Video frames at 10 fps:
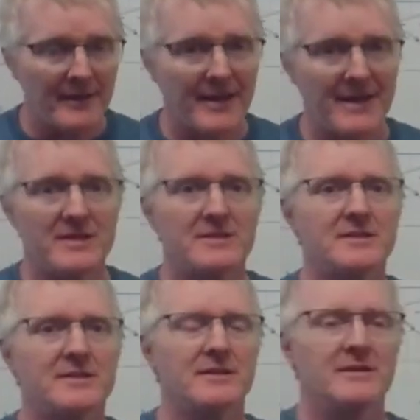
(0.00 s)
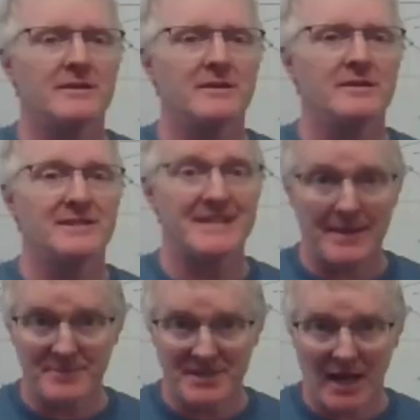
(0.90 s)
is
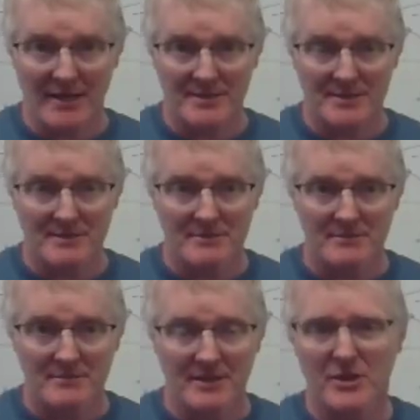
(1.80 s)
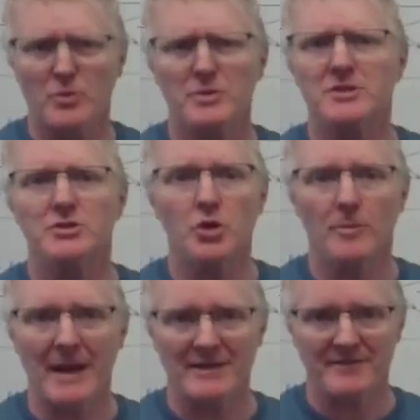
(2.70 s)
same size. In other words, no
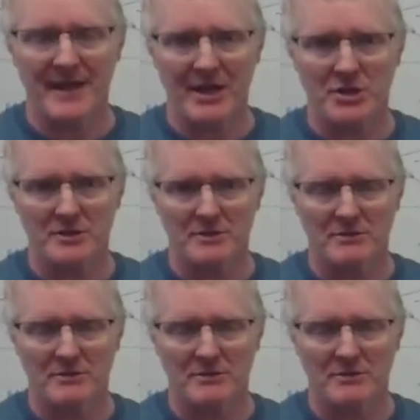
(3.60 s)
magnification.